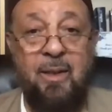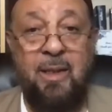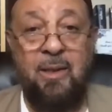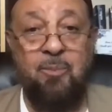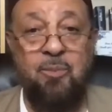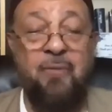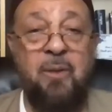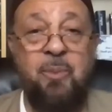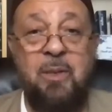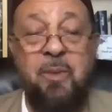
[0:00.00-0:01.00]
And the
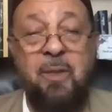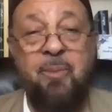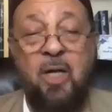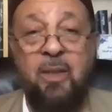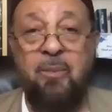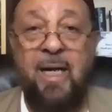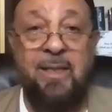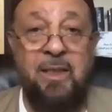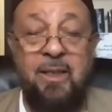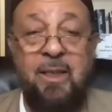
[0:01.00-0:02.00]
Prophet, peace be upon him,
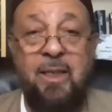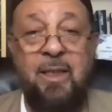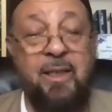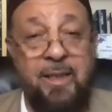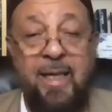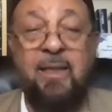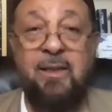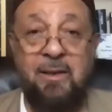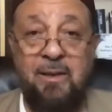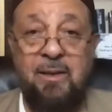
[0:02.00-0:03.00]
answered,
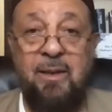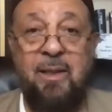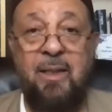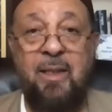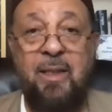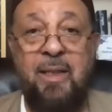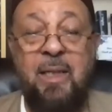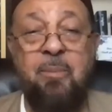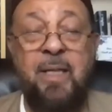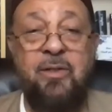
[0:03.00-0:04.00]
yes,
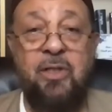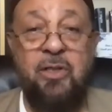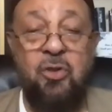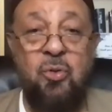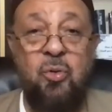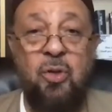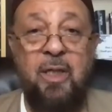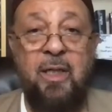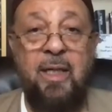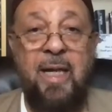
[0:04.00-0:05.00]
he mentioned you
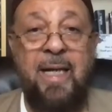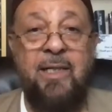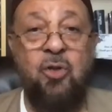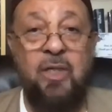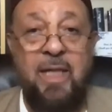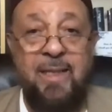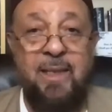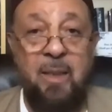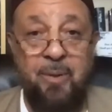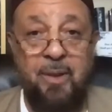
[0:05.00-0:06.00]
and your
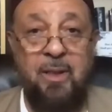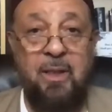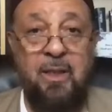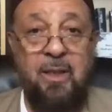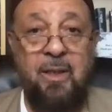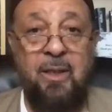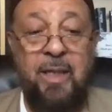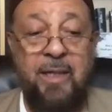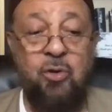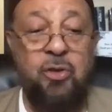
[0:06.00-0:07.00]
nasab
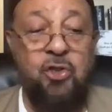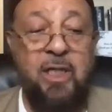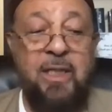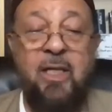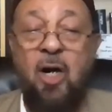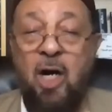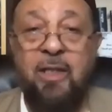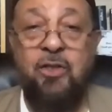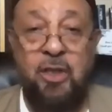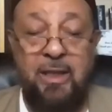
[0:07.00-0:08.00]
and your
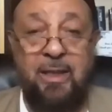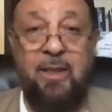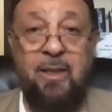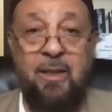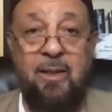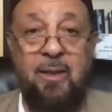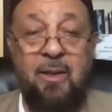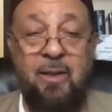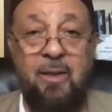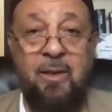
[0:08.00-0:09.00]
genealogy.
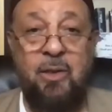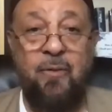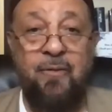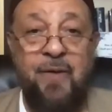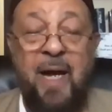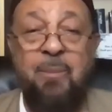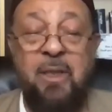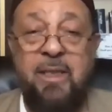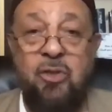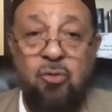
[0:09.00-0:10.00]
Your
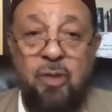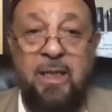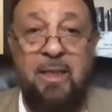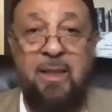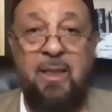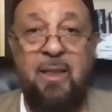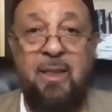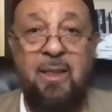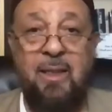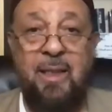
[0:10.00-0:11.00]
family tree
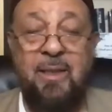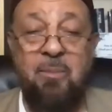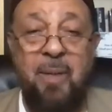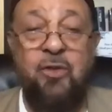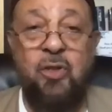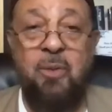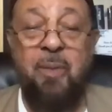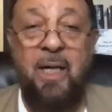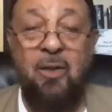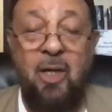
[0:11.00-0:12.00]
is mentioned
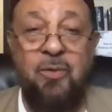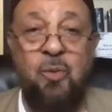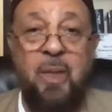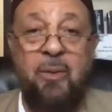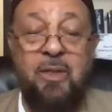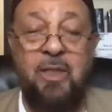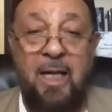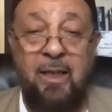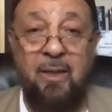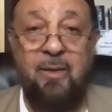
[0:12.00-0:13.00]
by Allah subhanahu wa
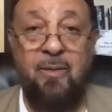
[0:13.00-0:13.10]
ta'ala.